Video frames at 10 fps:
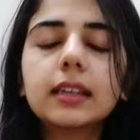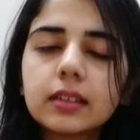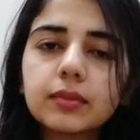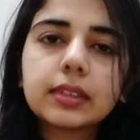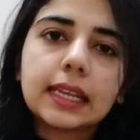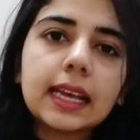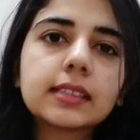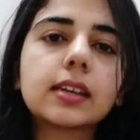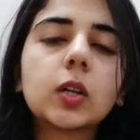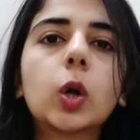It
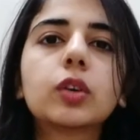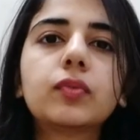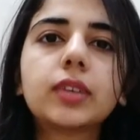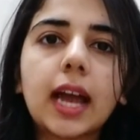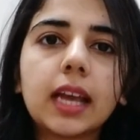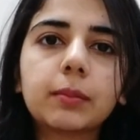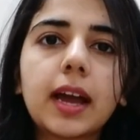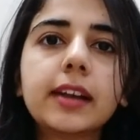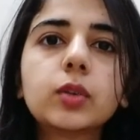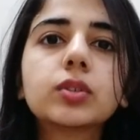takes a lot of time,
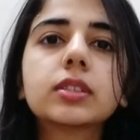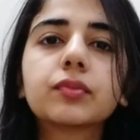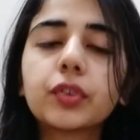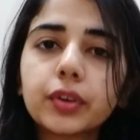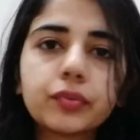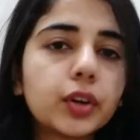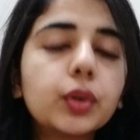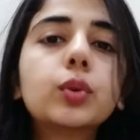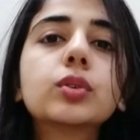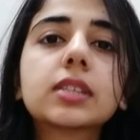and for
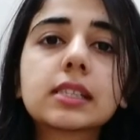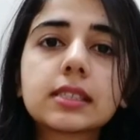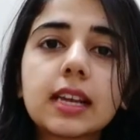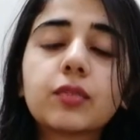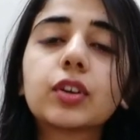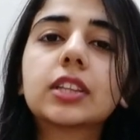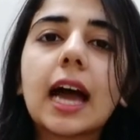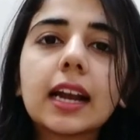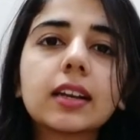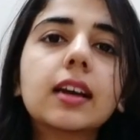you to sustain for
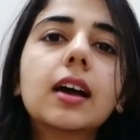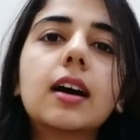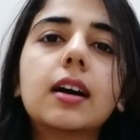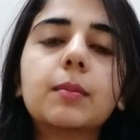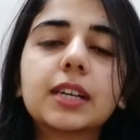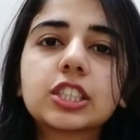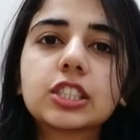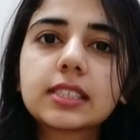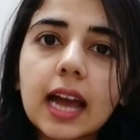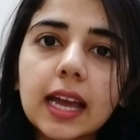that
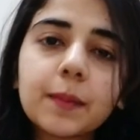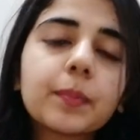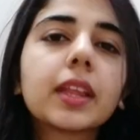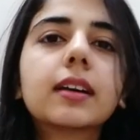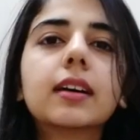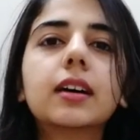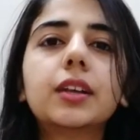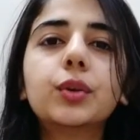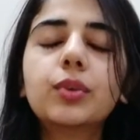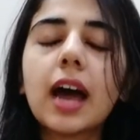much time,
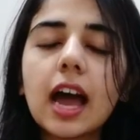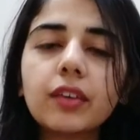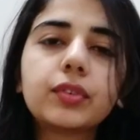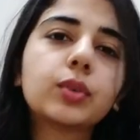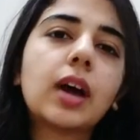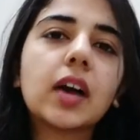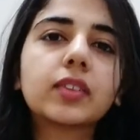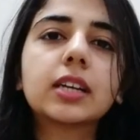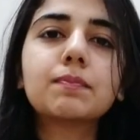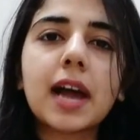you have to
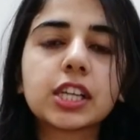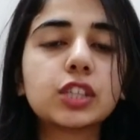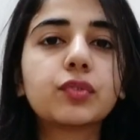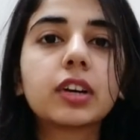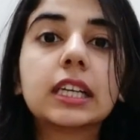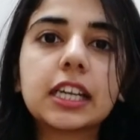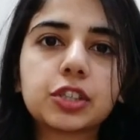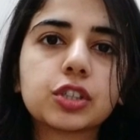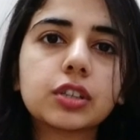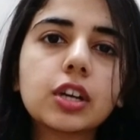have that passion for
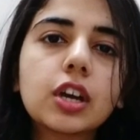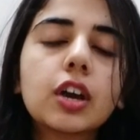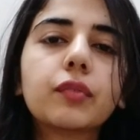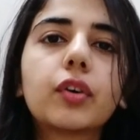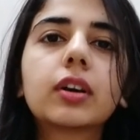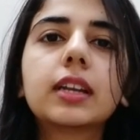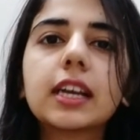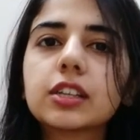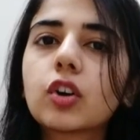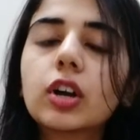creation, for
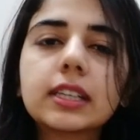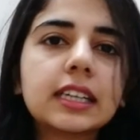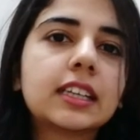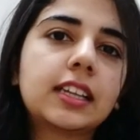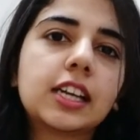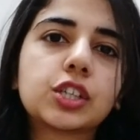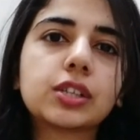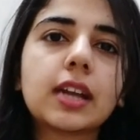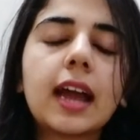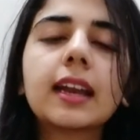content
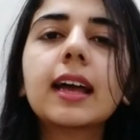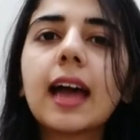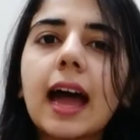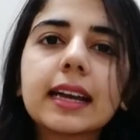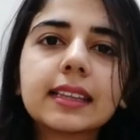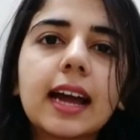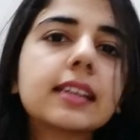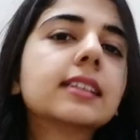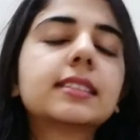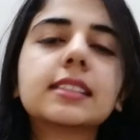creation, and I had
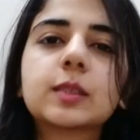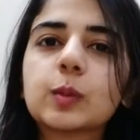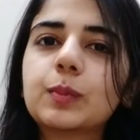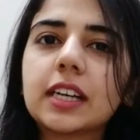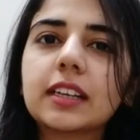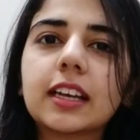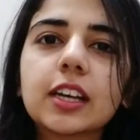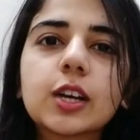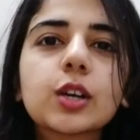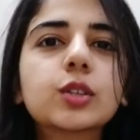that since the
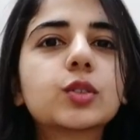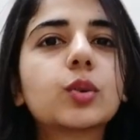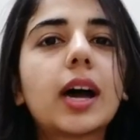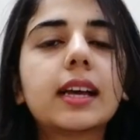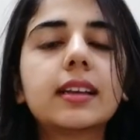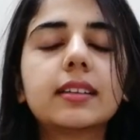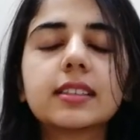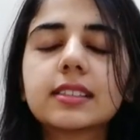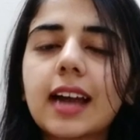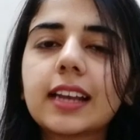beginning, so I
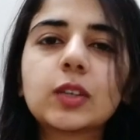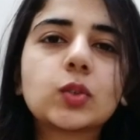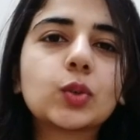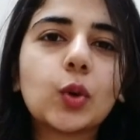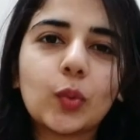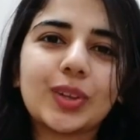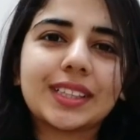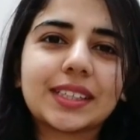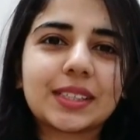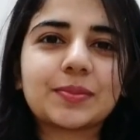decided to go
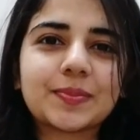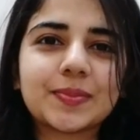with it.